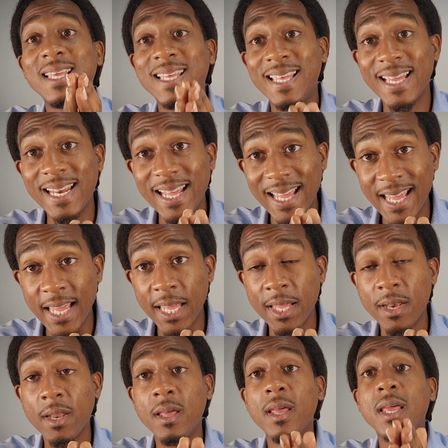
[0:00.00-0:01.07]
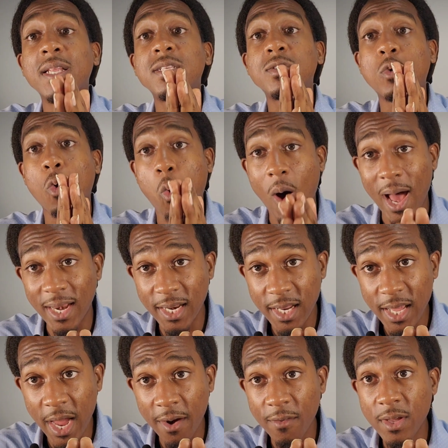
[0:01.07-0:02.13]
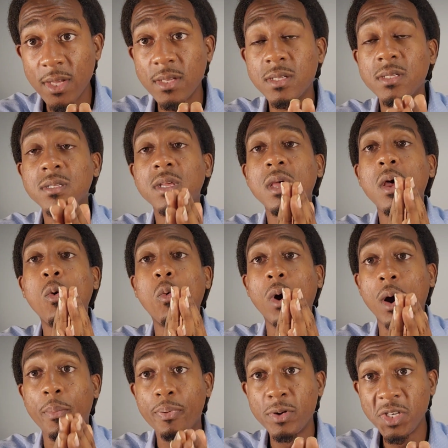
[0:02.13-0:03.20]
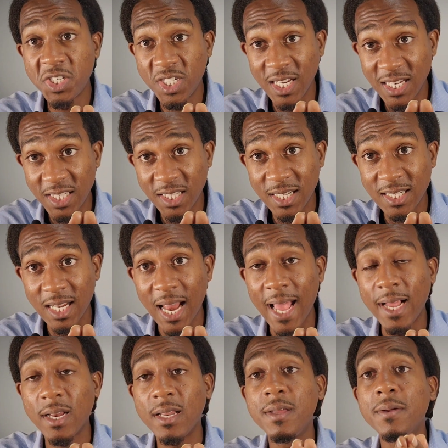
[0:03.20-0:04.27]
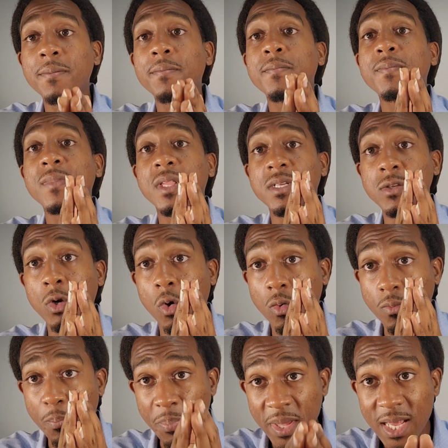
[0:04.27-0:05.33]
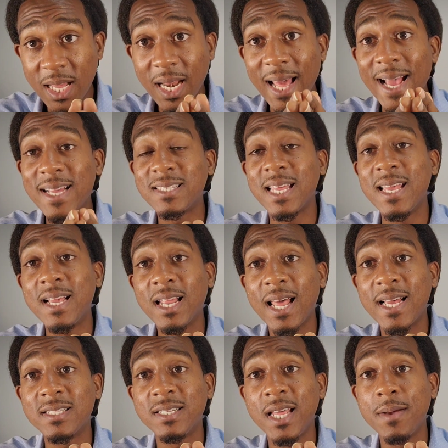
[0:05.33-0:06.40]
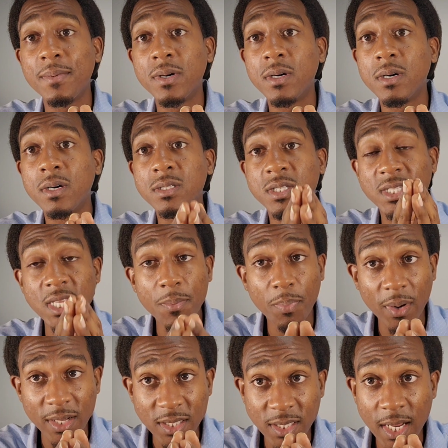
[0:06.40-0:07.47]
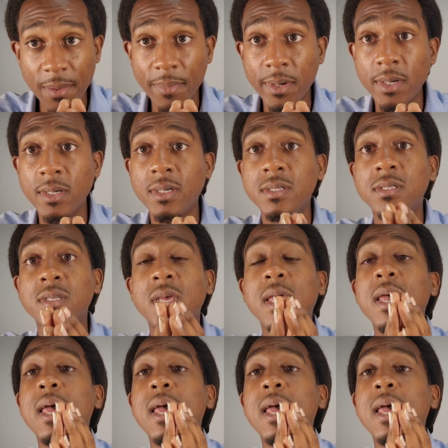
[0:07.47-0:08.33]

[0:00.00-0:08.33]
Get in quality areas where appreciation is likely, B-class, A-class neighborhoods, C-plus neighborhoods,